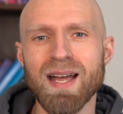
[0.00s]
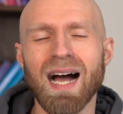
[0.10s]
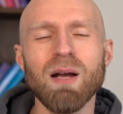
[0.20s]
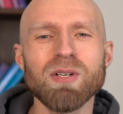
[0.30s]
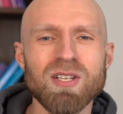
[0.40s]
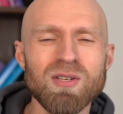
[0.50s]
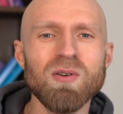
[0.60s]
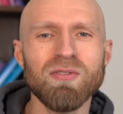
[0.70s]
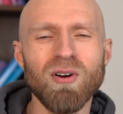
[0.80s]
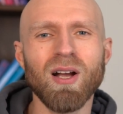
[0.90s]
I was
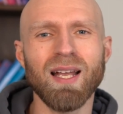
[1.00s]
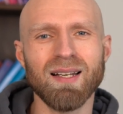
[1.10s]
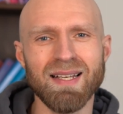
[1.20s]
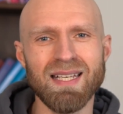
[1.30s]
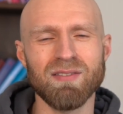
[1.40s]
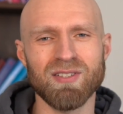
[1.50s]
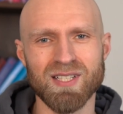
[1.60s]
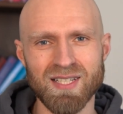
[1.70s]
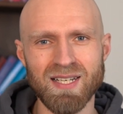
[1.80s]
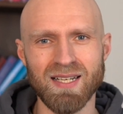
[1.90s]
too fucking naive to
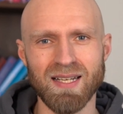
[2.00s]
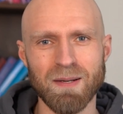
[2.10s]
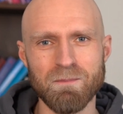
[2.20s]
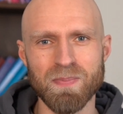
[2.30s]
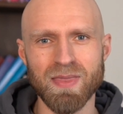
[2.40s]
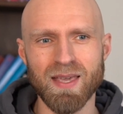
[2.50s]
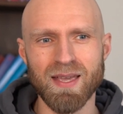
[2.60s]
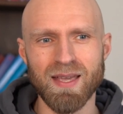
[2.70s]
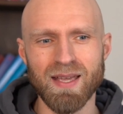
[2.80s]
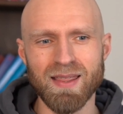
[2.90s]
see
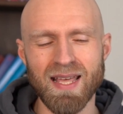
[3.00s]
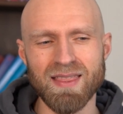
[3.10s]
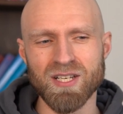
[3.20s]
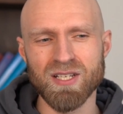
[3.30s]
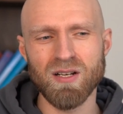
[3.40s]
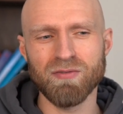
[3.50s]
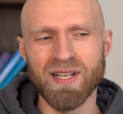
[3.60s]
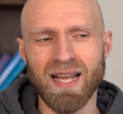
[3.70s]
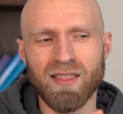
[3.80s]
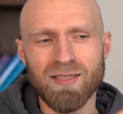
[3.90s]
that the stuff
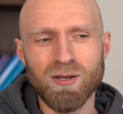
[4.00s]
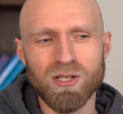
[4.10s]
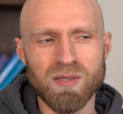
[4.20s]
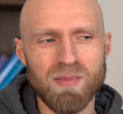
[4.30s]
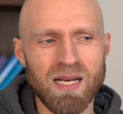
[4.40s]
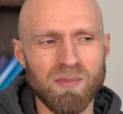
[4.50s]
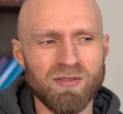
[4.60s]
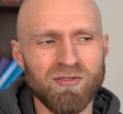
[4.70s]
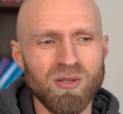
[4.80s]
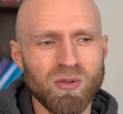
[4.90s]
that I thought made me
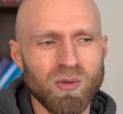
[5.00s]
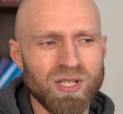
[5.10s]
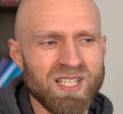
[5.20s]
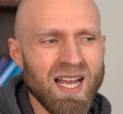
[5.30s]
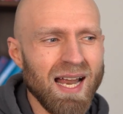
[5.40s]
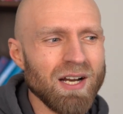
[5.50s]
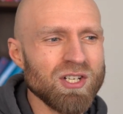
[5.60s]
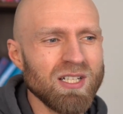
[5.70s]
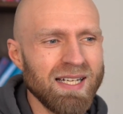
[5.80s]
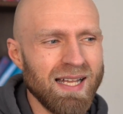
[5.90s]
feel good is
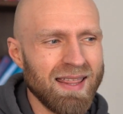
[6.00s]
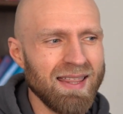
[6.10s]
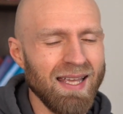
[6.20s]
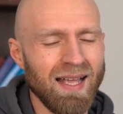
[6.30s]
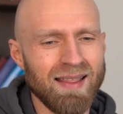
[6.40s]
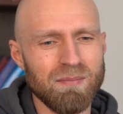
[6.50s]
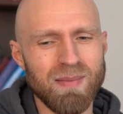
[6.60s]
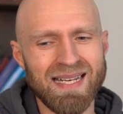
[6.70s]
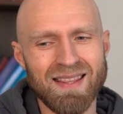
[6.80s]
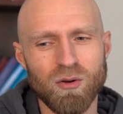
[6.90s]
actually the thing that
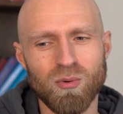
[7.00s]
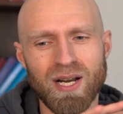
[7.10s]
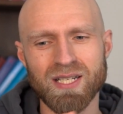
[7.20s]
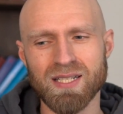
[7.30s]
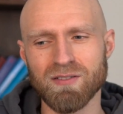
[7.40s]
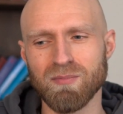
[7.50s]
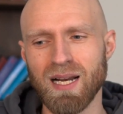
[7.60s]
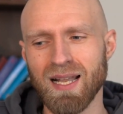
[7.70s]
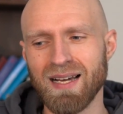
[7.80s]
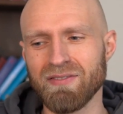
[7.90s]
made the rest of my
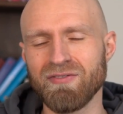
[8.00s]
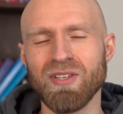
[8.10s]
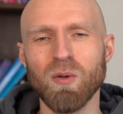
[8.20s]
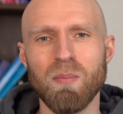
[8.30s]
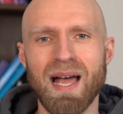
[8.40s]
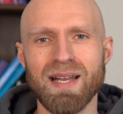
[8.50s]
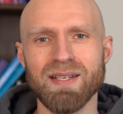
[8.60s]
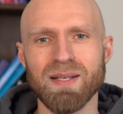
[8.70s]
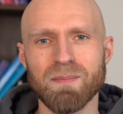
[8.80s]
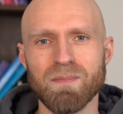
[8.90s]
life feel bad.